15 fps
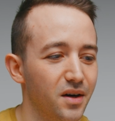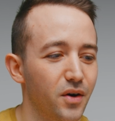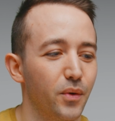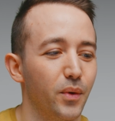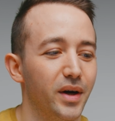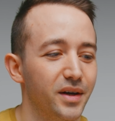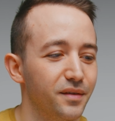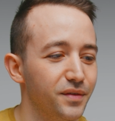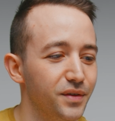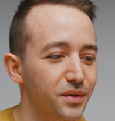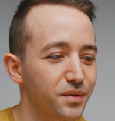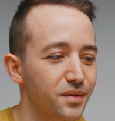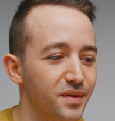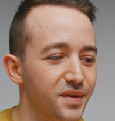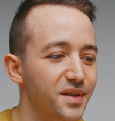quite a
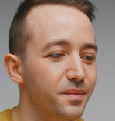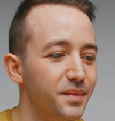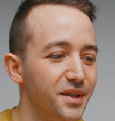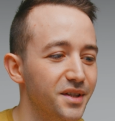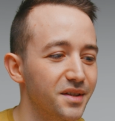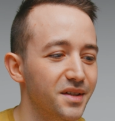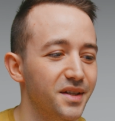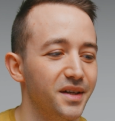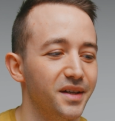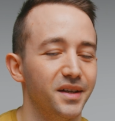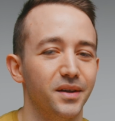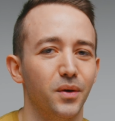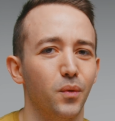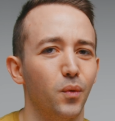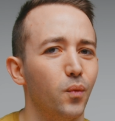few submissions
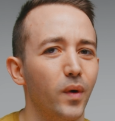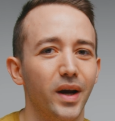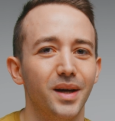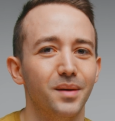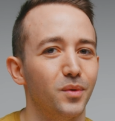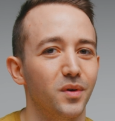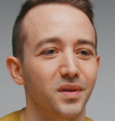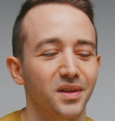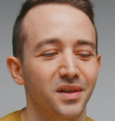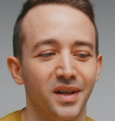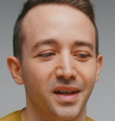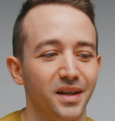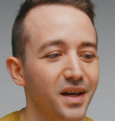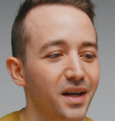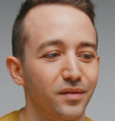here, way more than
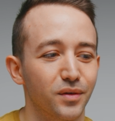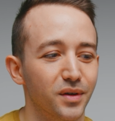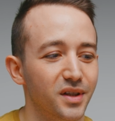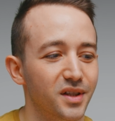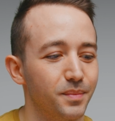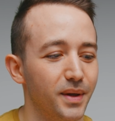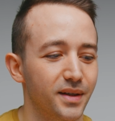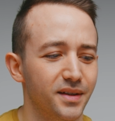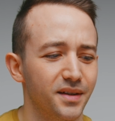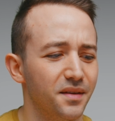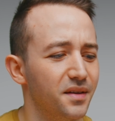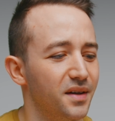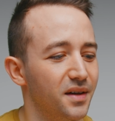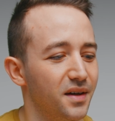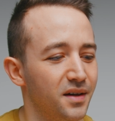I ever expected.
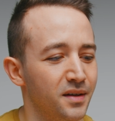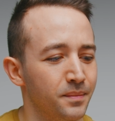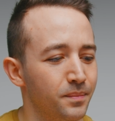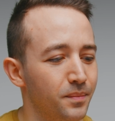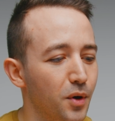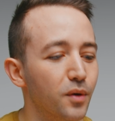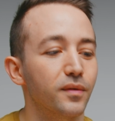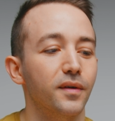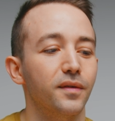There are over